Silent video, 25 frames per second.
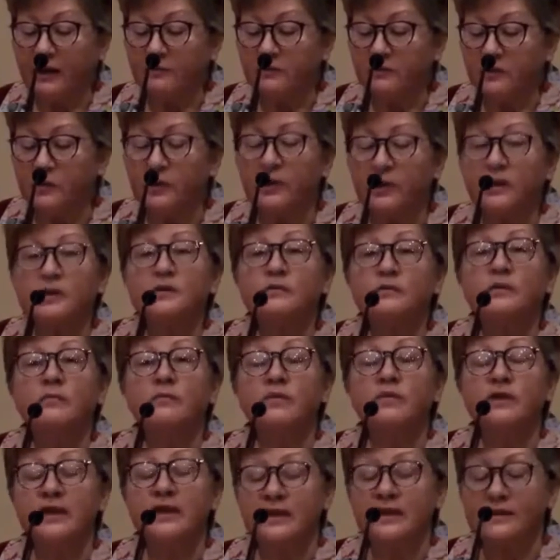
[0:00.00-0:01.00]
to us from
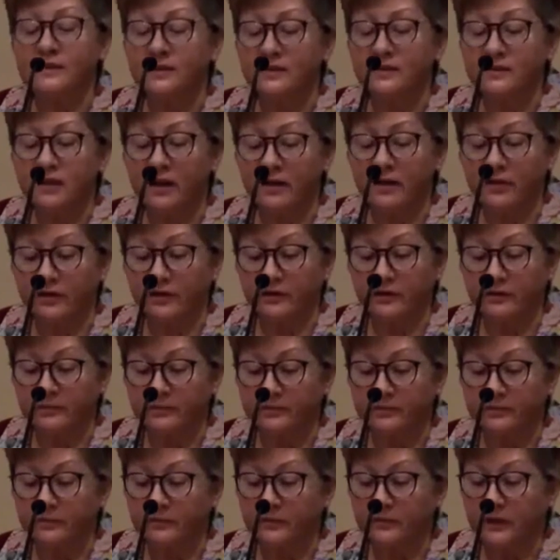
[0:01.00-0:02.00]
Vanessa Southern.
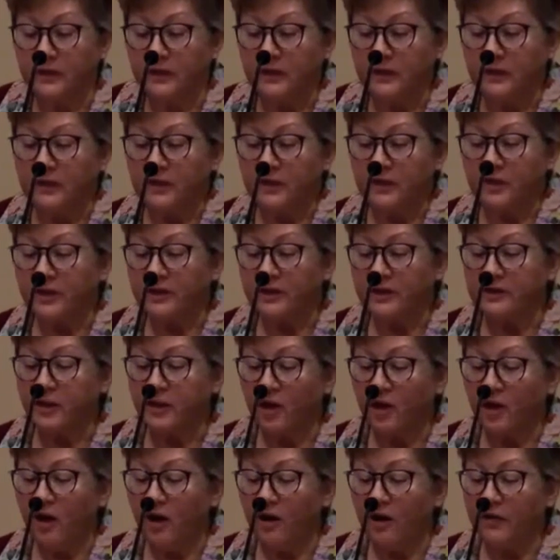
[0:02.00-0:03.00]
She is the
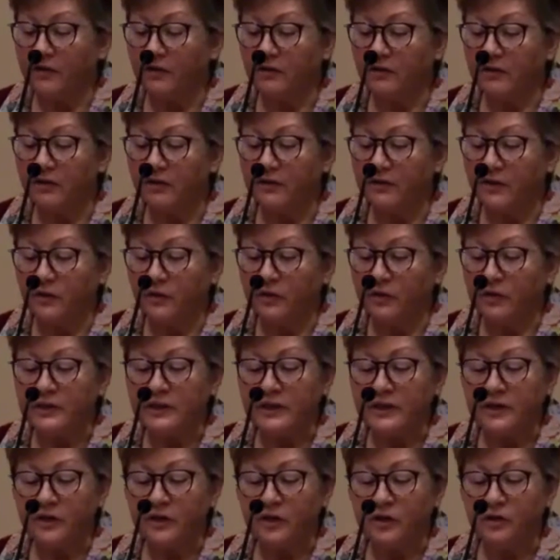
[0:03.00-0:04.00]
author of the
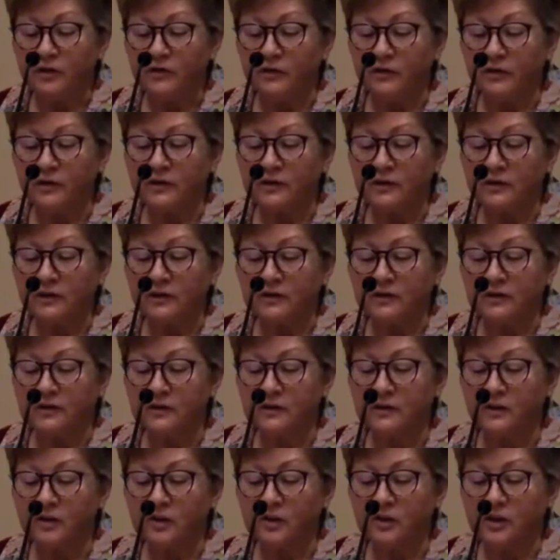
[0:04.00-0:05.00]
Unitarian Universalist
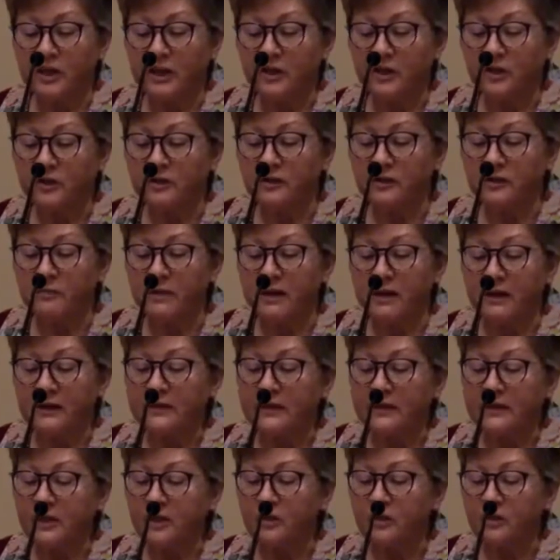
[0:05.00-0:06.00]
Association's
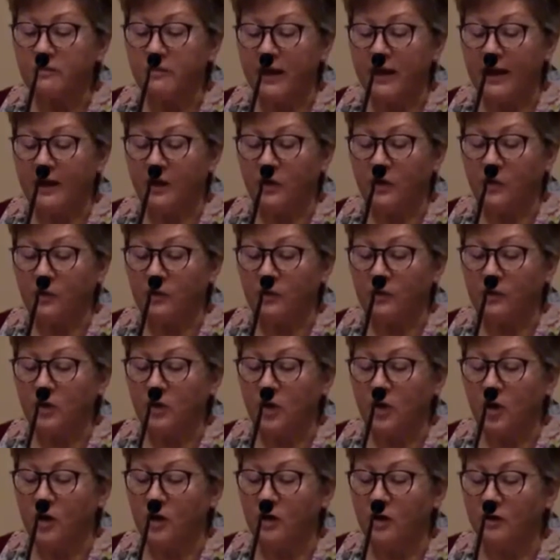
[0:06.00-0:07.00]
meditation manual
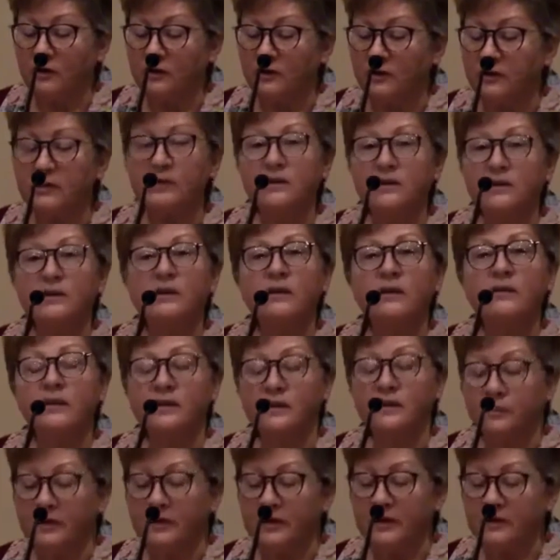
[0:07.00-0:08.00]
called This
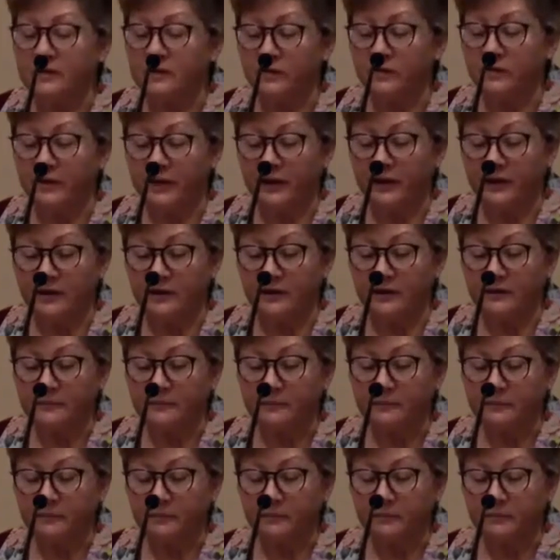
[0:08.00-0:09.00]
Piece of Eden.
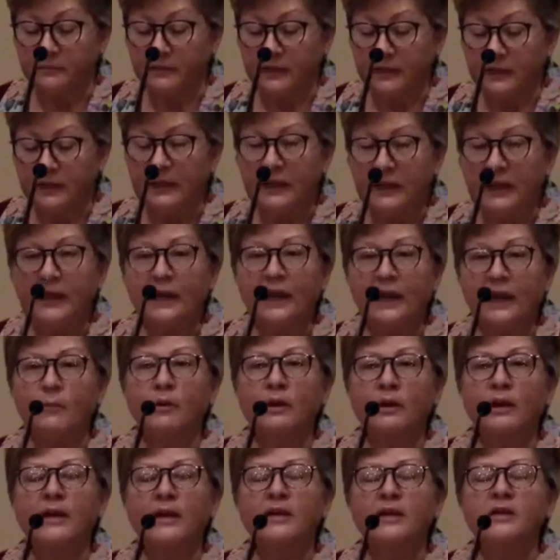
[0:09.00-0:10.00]
And I would
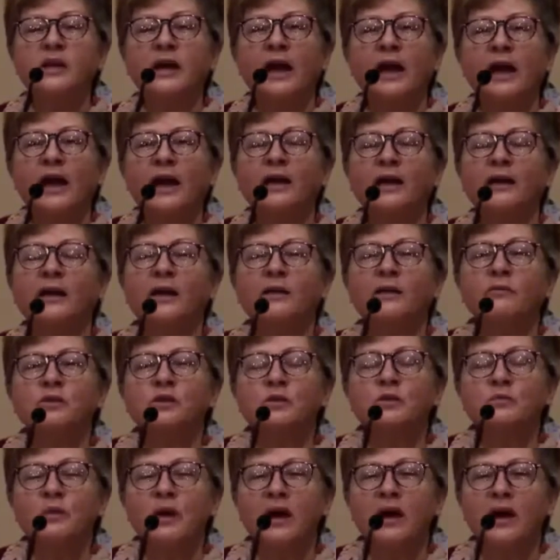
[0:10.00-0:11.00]
like to add a
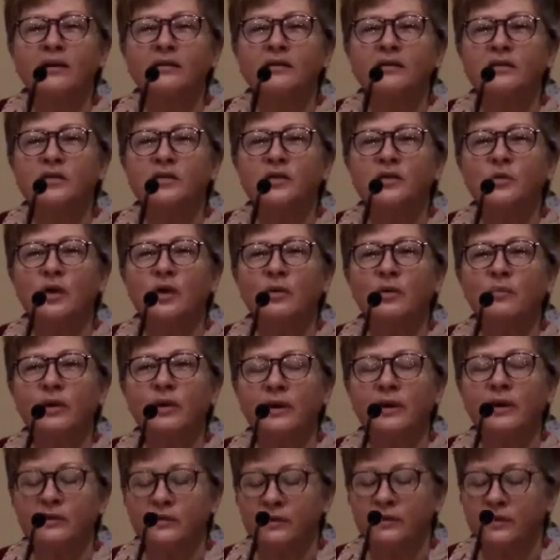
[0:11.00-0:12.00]
response to our
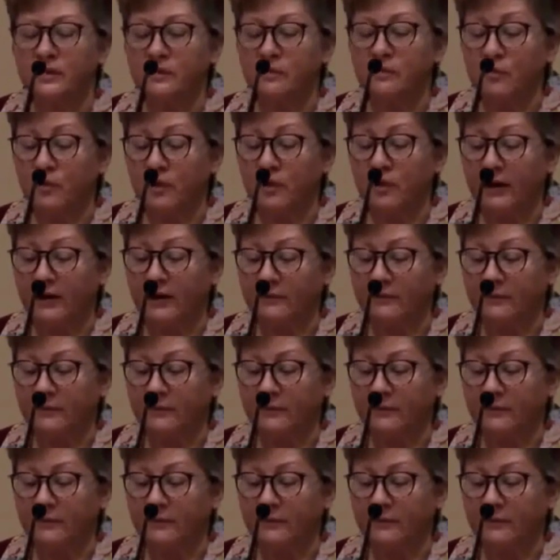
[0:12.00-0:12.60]
prayers this morning